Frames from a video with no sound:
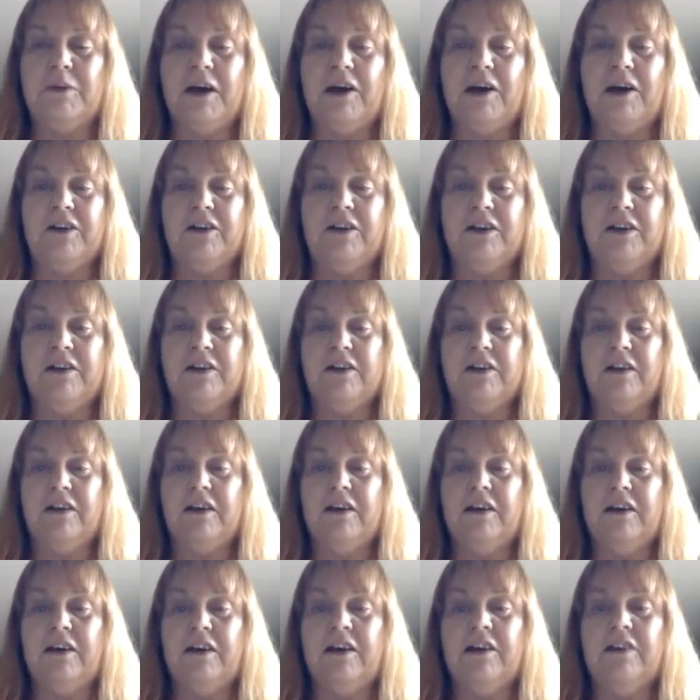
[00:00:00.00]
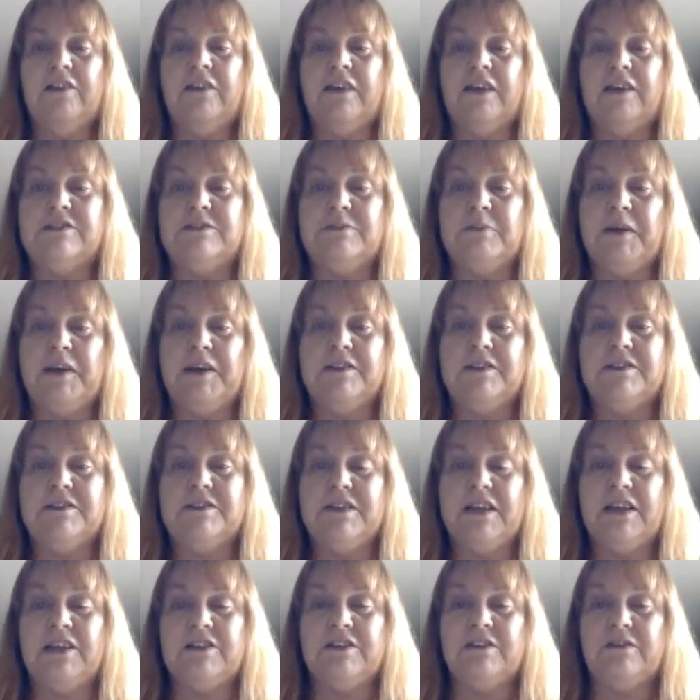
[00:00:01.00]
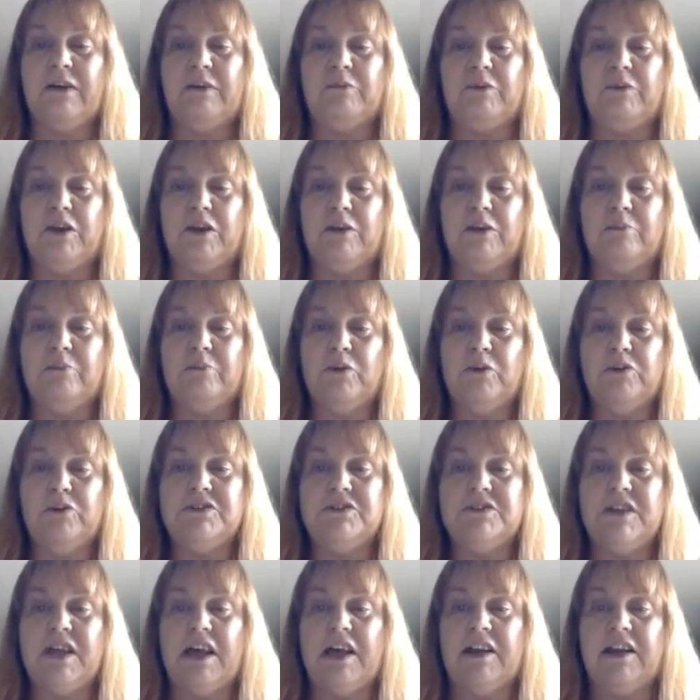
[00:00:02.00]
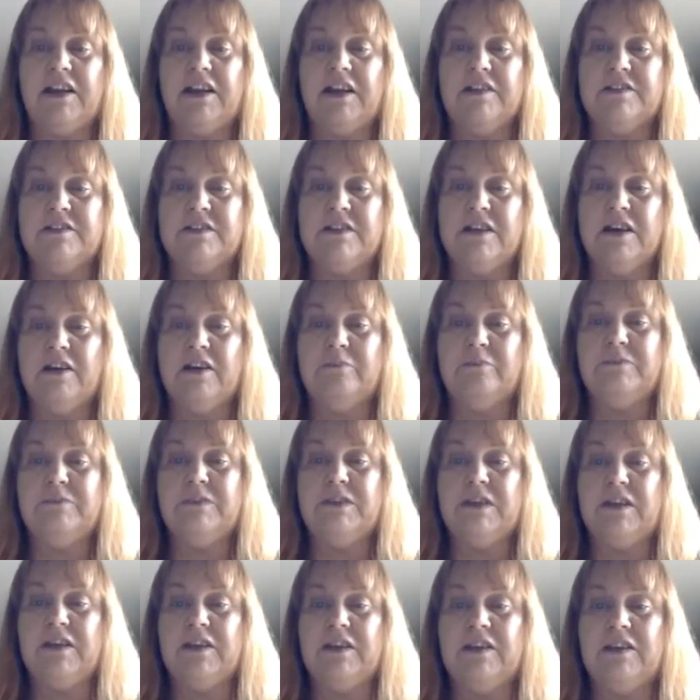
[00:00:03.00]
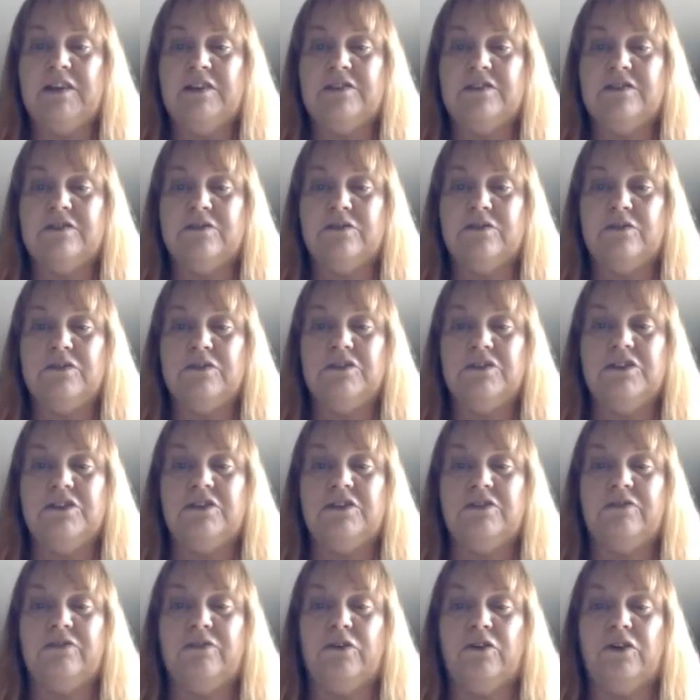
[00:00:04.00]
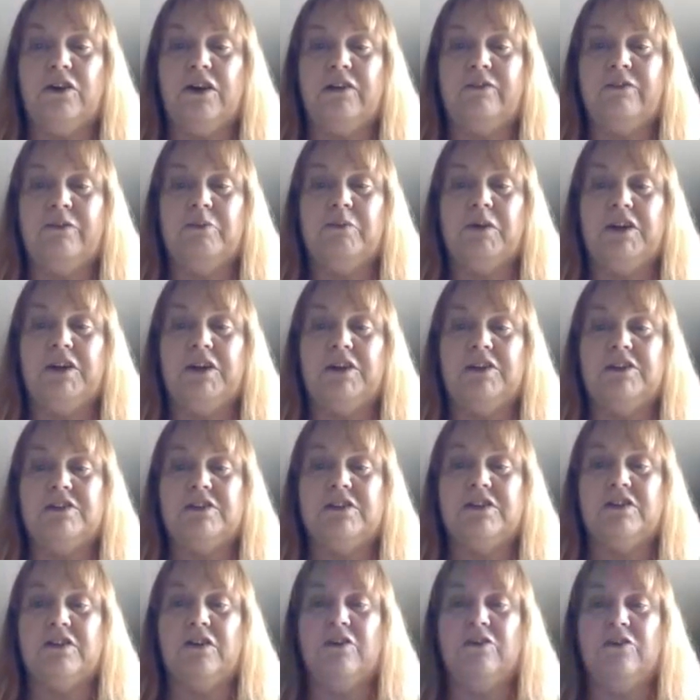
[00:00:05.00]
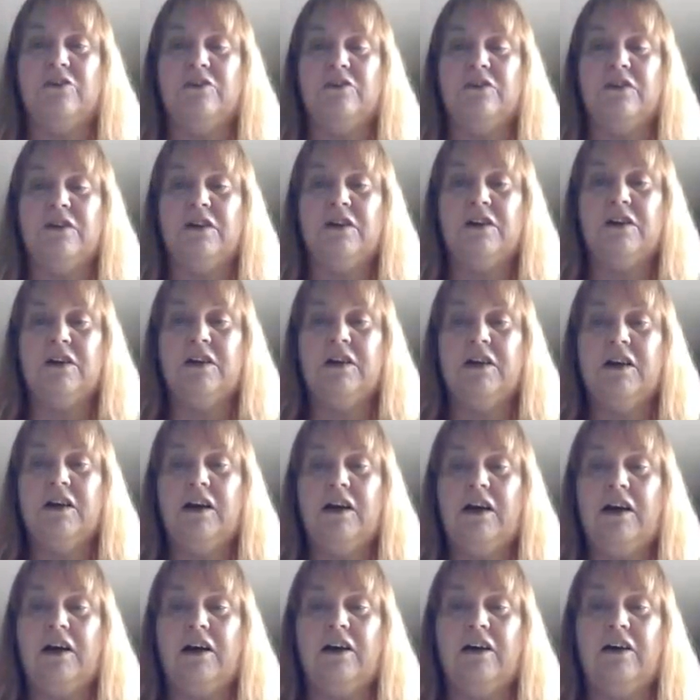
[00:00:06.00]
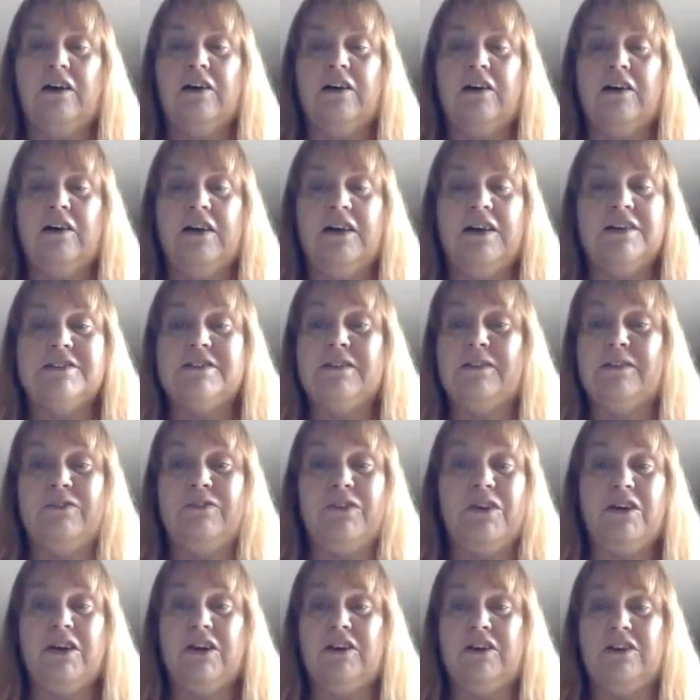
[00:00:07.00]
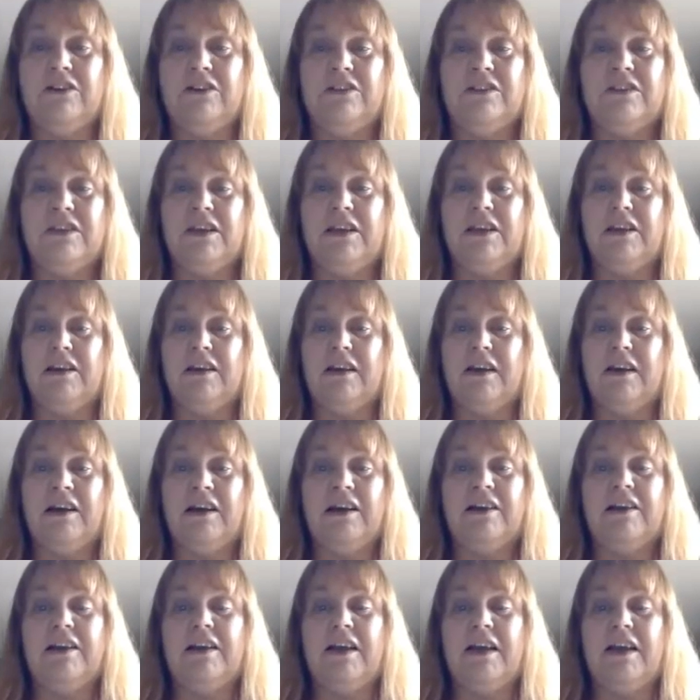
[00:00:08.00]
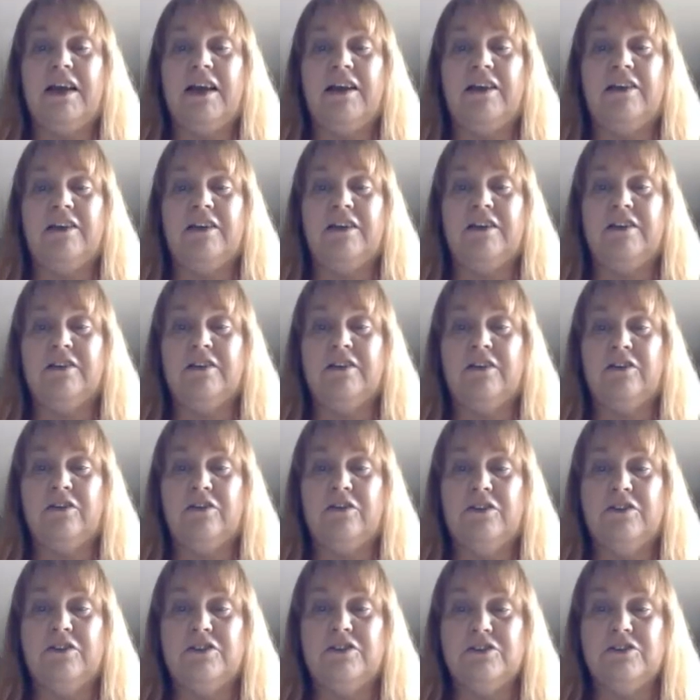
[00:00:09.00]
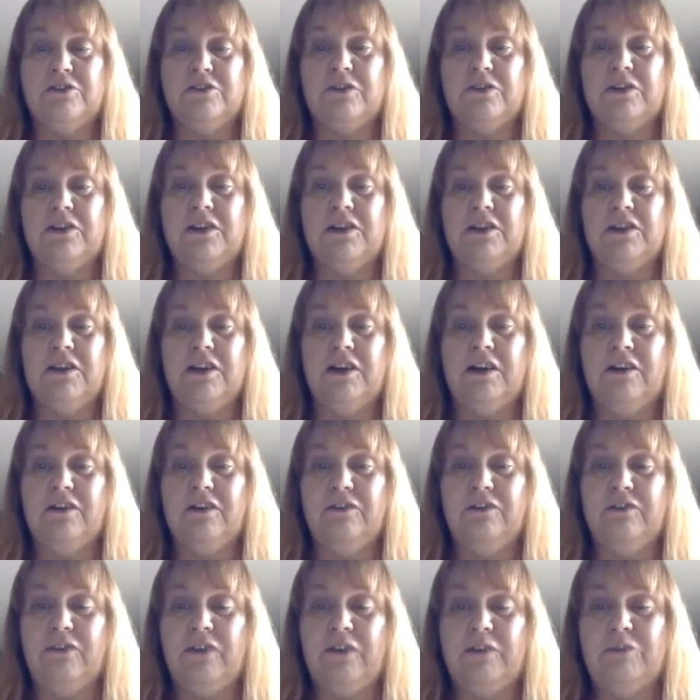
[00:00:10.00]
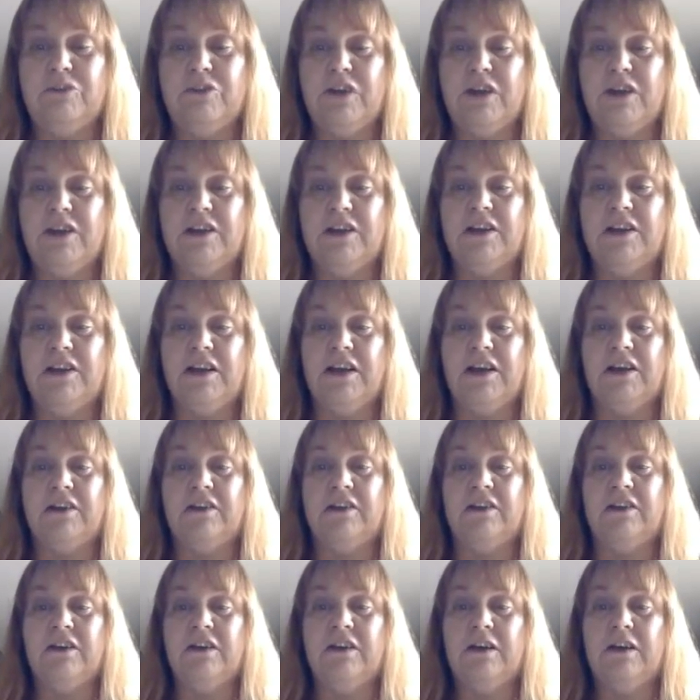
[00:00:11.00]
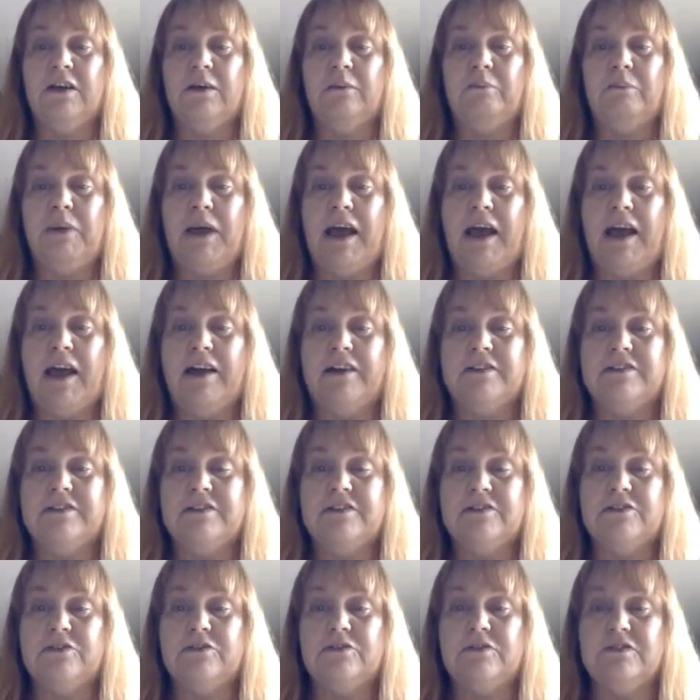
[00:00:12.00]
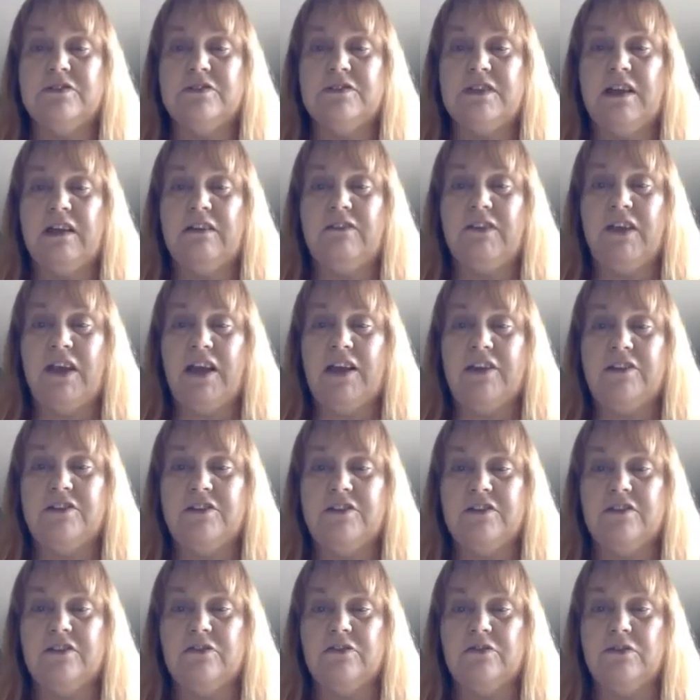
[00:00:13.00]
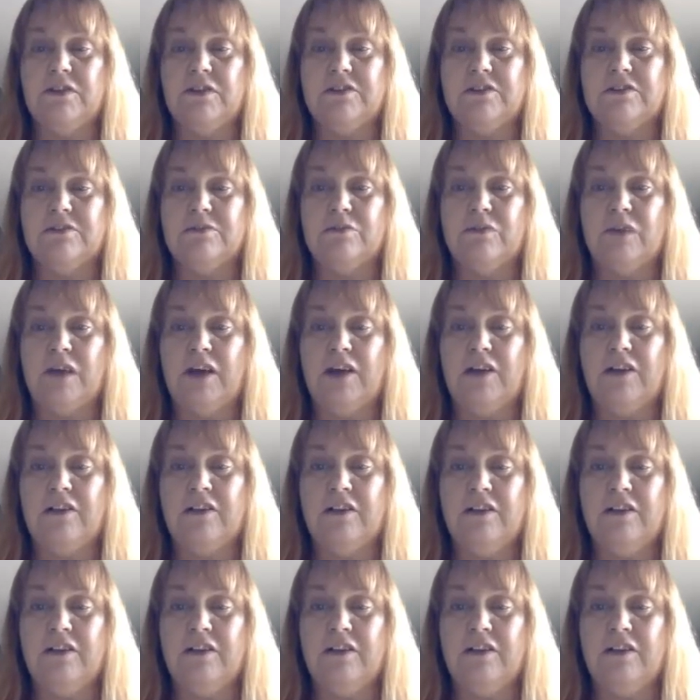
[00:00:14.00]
it, and that's my incentive. I'm going to post that as an update in Schoology for everybody to know. It's a very good thing. I can't encourage you enough. I'm trying to get past students I've had to do it as well.